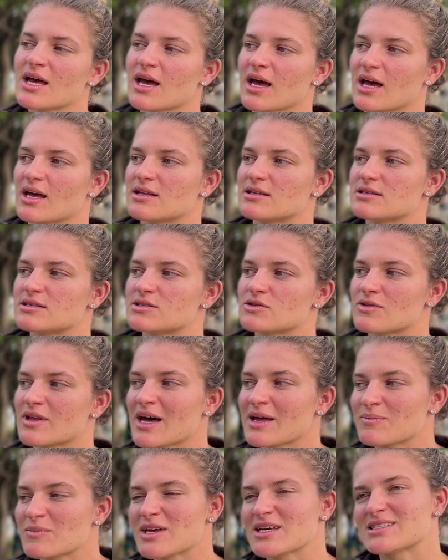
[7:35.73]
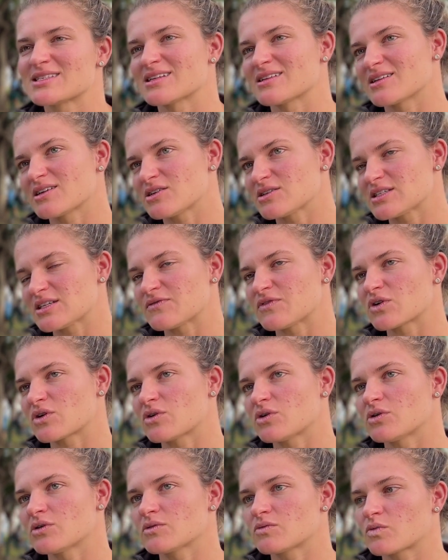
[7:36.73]
And so that makes it a little
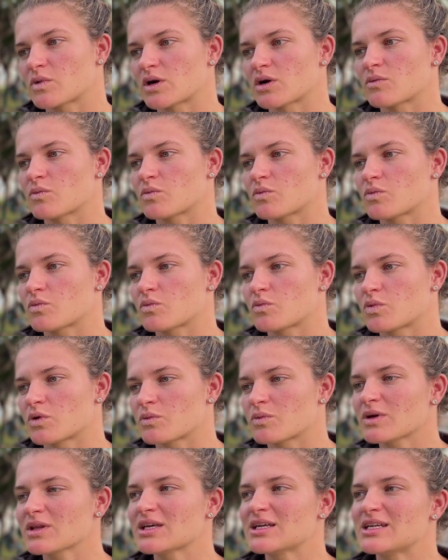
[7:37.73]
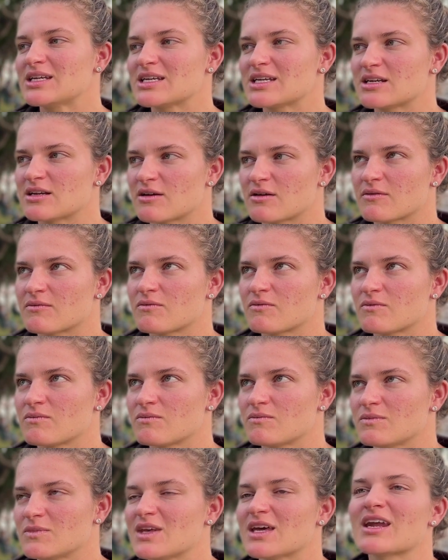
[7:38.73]
difficult, where we're really needing to
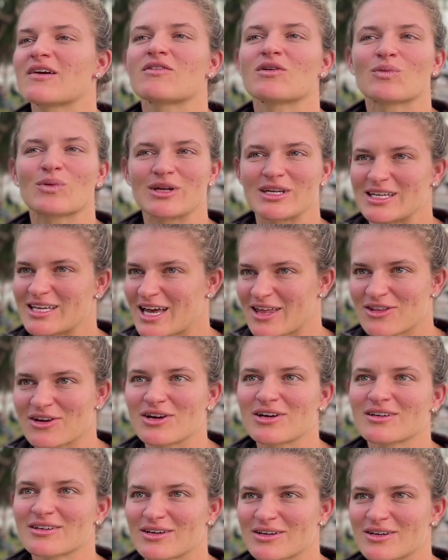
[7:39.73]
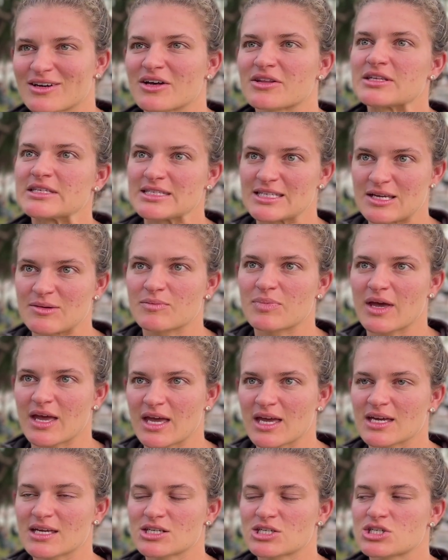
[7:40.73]
get everyone together on the same
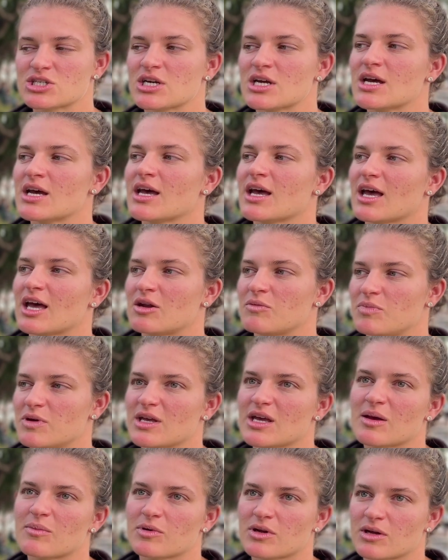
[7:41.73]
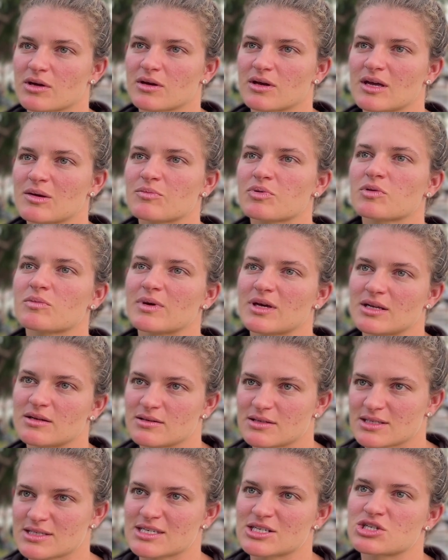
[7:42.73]
page and being able to implement
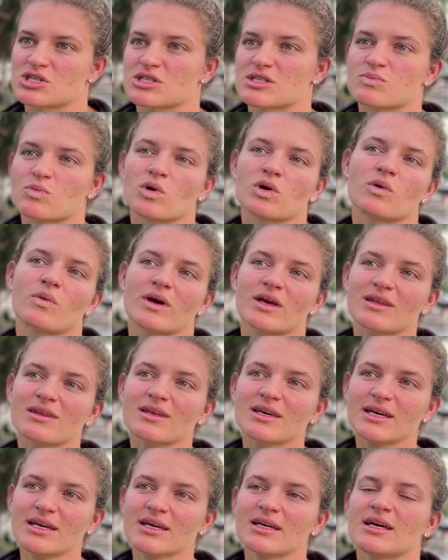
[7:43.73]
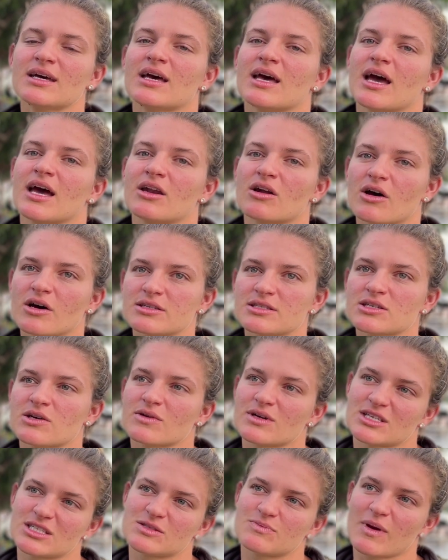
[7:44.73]
decisions more quickly, and also
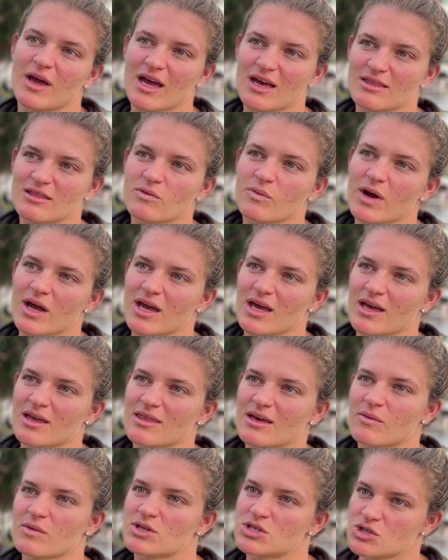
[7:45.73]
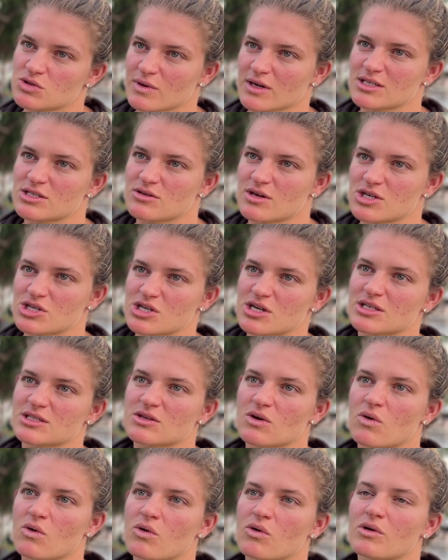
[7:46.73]
expand the way that we do restoration as a
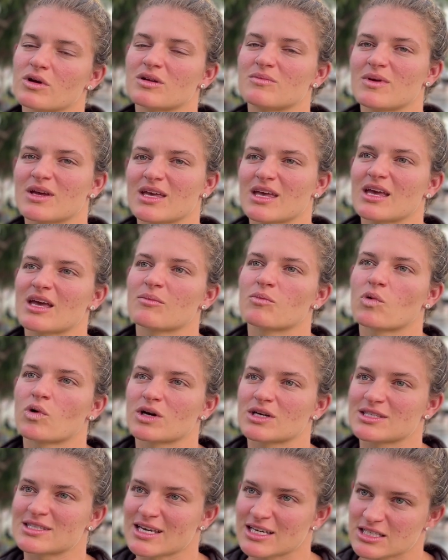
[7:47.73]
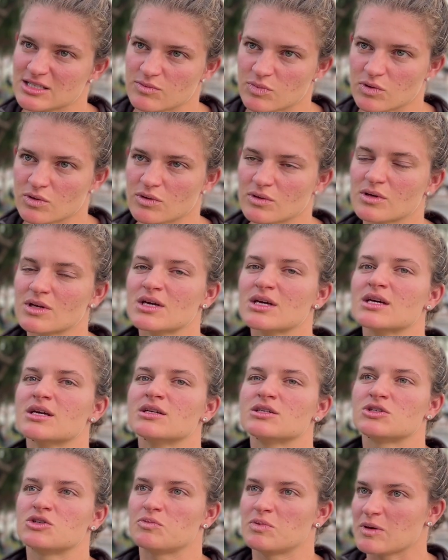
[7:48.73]
whole and making it more accessible
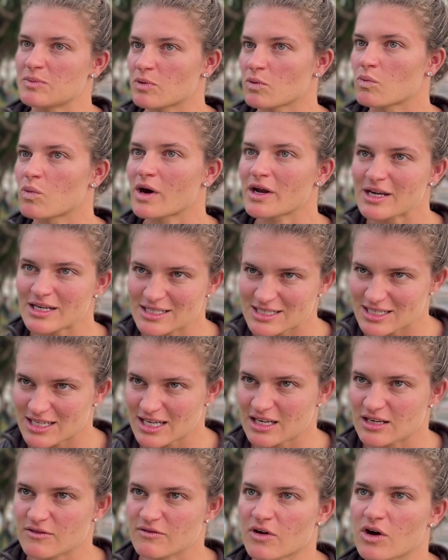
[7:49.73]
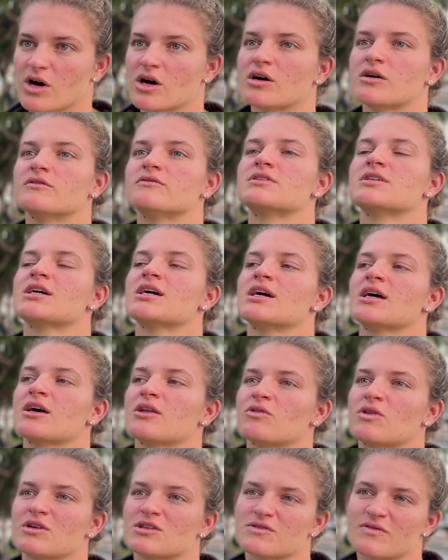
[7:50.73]
to people wanting to get involved.
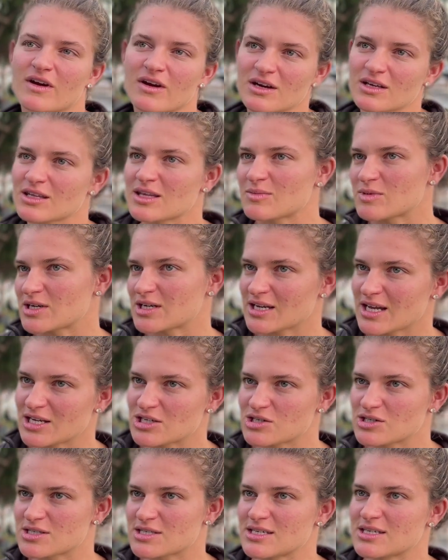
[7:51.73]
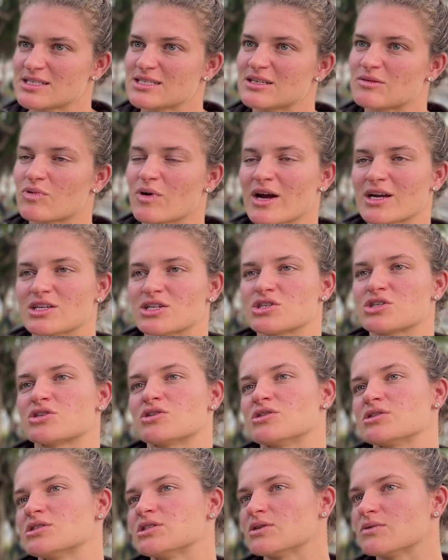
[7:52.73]
There's very limited agencies and
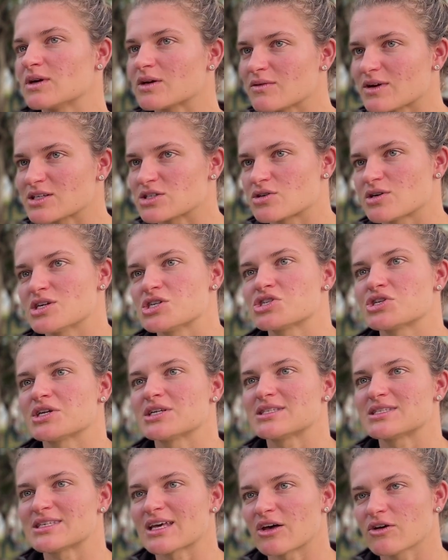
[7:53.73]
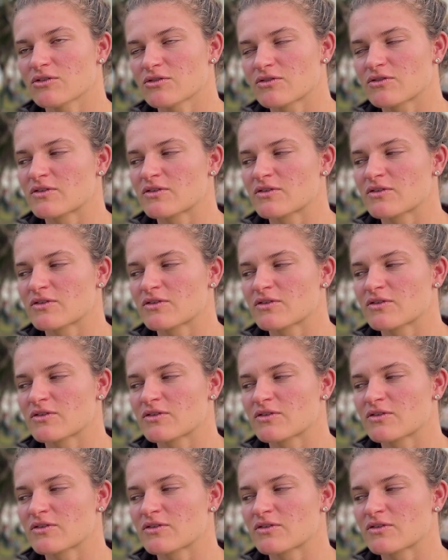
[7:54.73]
practitioners doing restoration itself,